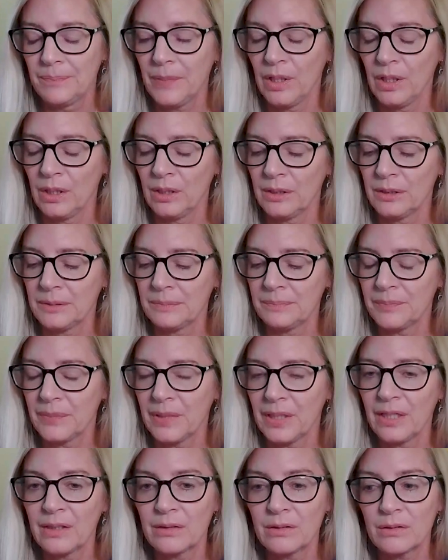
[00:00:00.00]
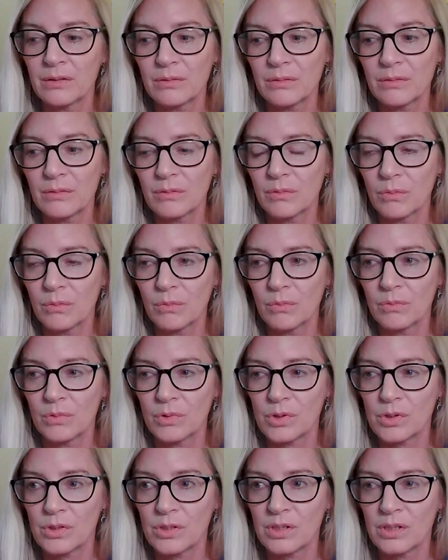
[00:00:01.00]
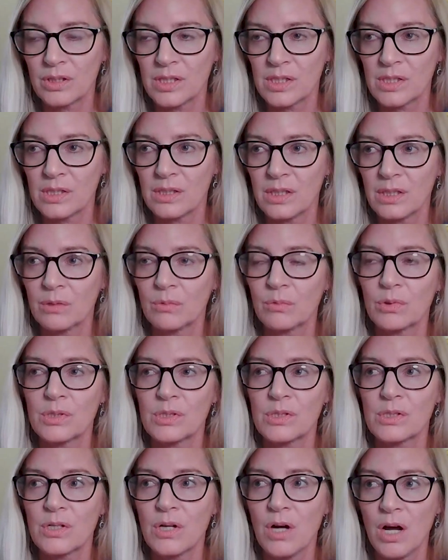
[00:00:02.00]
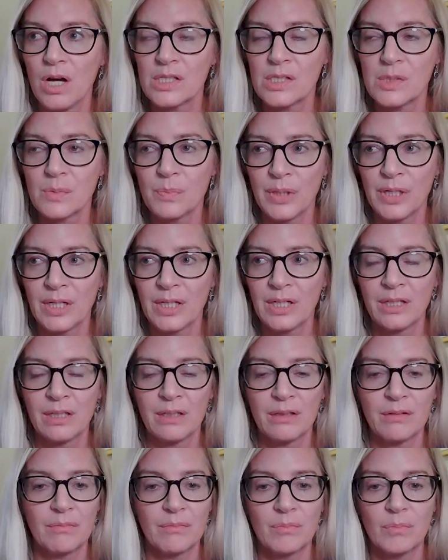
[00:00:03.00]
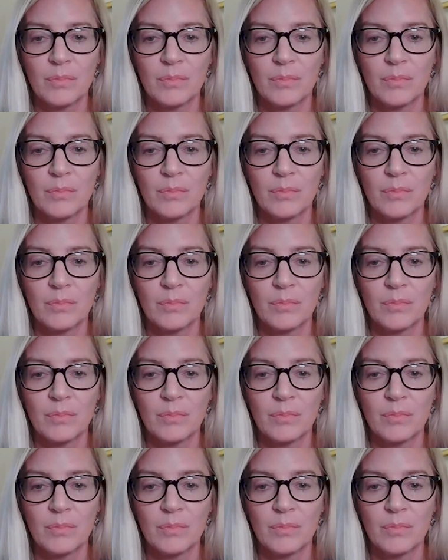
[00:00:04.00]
And it was caused by